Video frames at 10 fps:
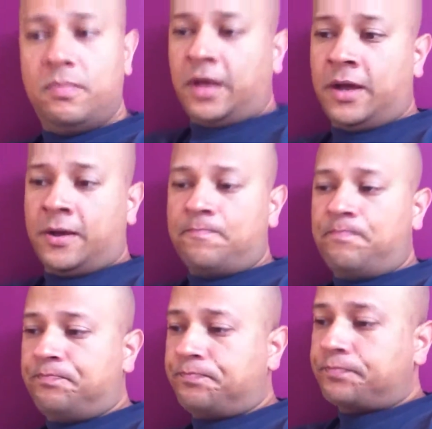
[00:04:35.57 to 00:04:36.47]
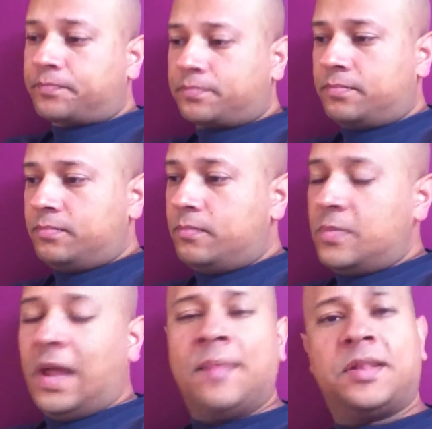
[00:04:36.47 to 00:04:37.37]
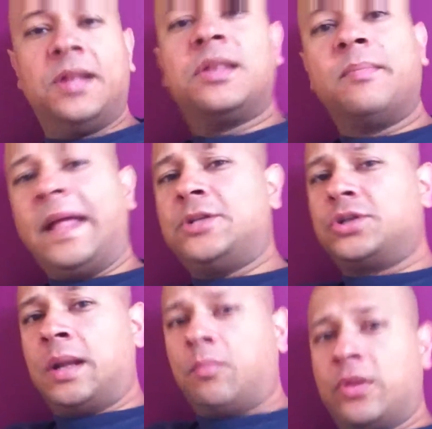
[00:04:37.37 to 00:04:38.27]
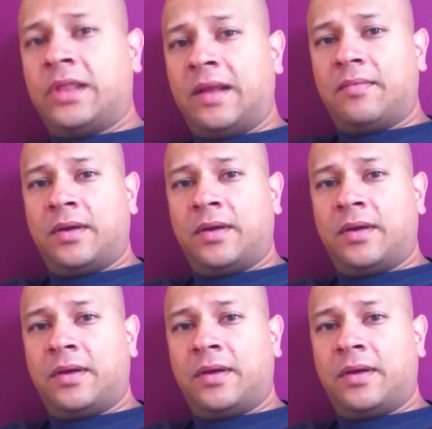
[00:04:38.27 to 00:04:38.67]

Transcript: I've seen some magic number that